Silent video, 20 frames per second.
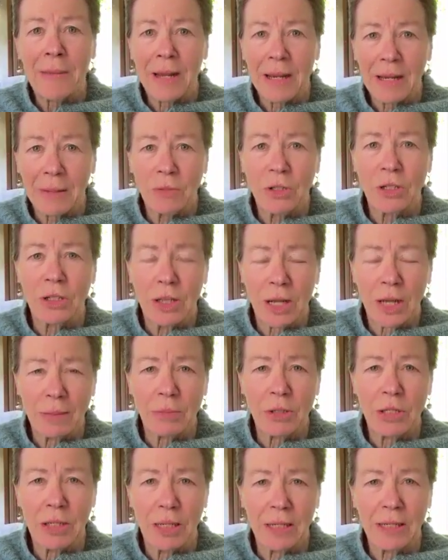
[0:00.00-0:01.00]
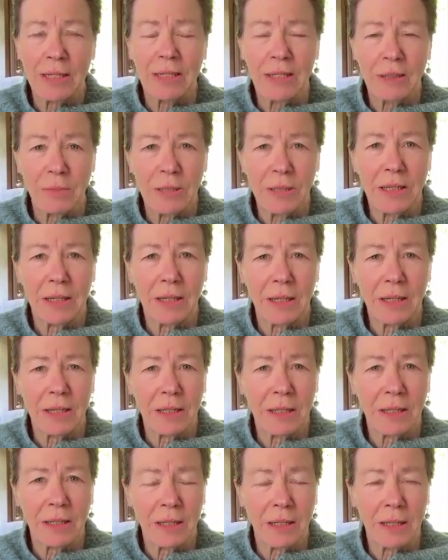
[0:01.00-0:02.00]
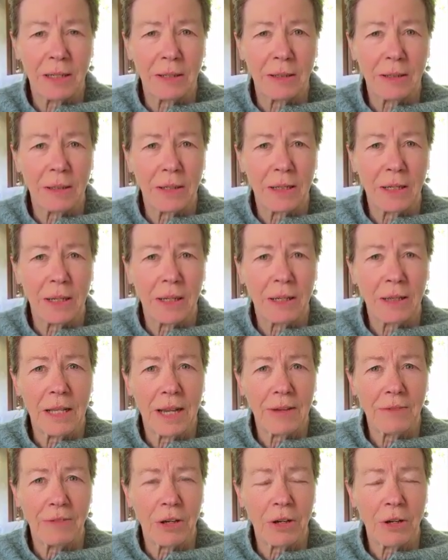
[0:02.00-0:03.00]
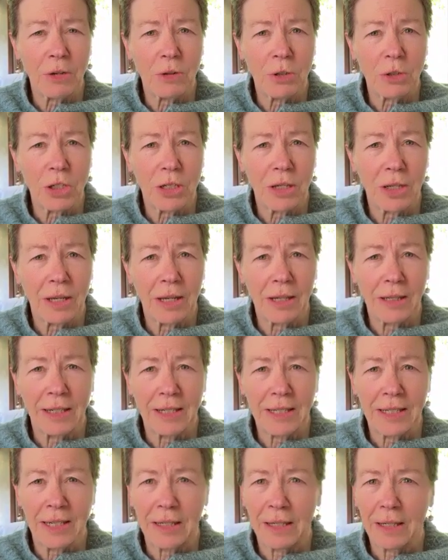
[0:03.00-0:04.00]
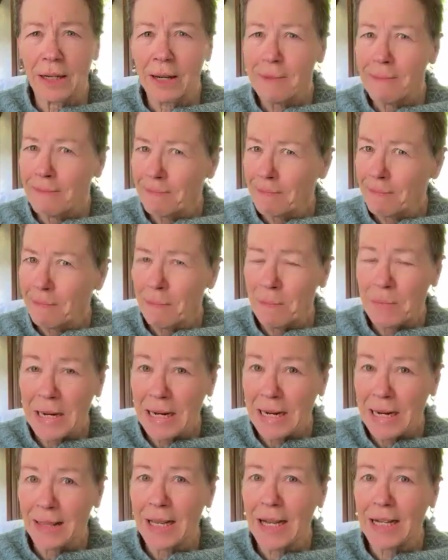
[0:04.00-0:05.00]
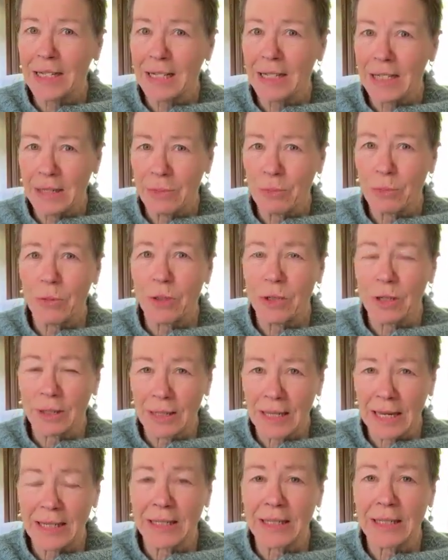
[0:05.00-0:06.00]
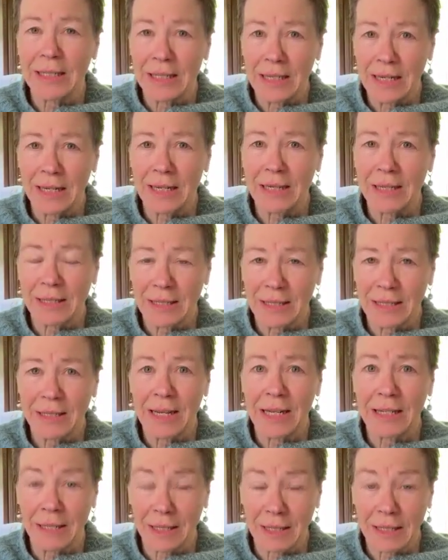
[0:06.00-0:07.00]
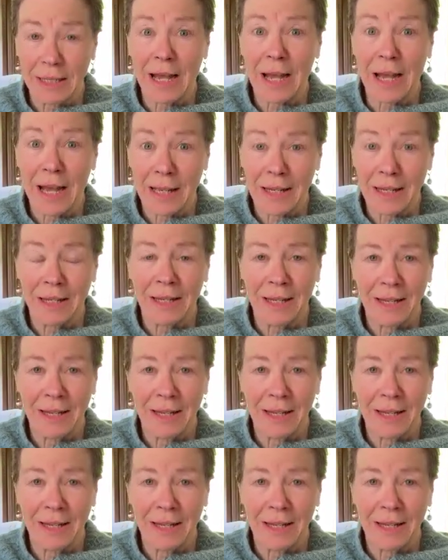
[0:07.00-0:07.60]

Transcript: I'm studying to be a life coach. And he said, man, that's deep work. That's intense. That's a lot.